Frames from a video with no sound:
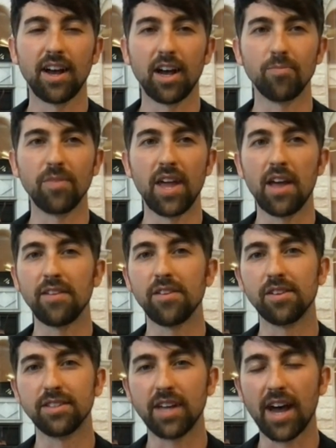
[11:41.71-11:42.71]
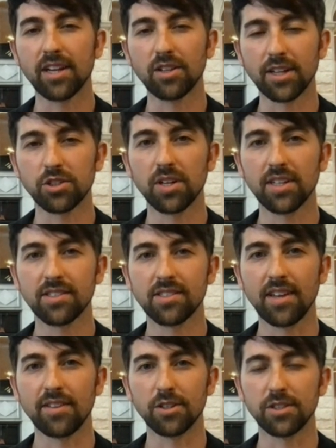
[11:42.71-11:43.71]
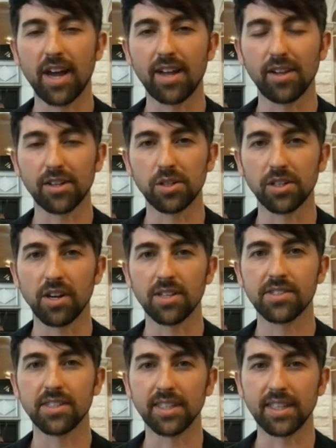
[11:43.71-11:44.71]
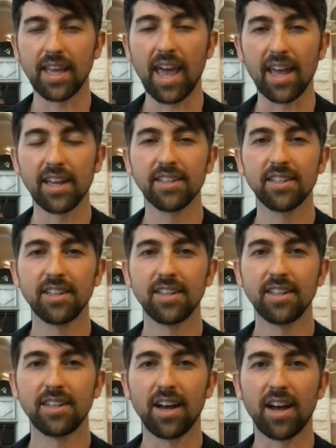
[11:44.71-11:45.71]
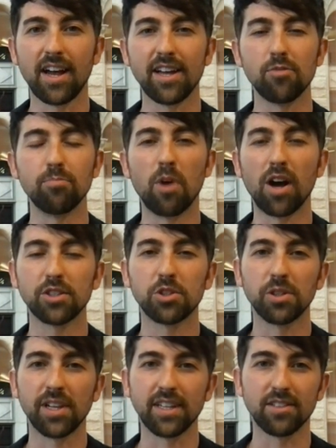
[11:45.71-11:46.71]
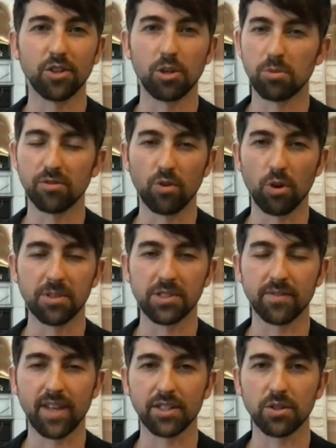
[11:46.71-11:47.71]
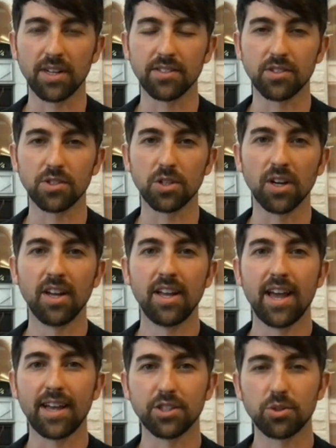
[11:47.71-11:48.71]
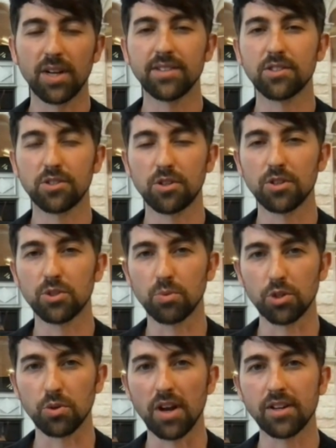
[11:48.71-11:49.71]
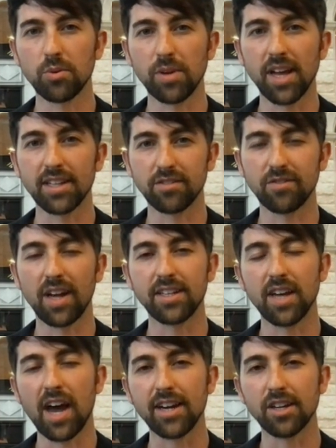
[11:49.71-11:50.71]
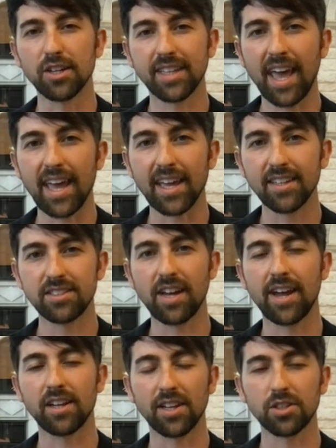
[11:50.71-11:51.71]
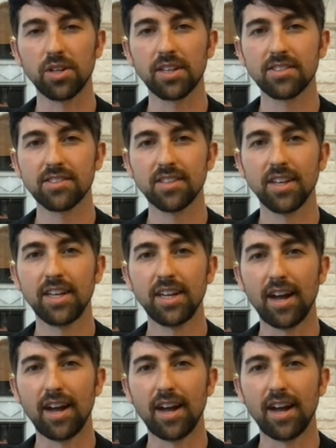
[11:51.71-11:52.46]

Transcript: Um, and dielectrics and their dielectric constant K uh, modulate the performance of that transistor. As transistors were shrunk, we had to find higher K dielectrics.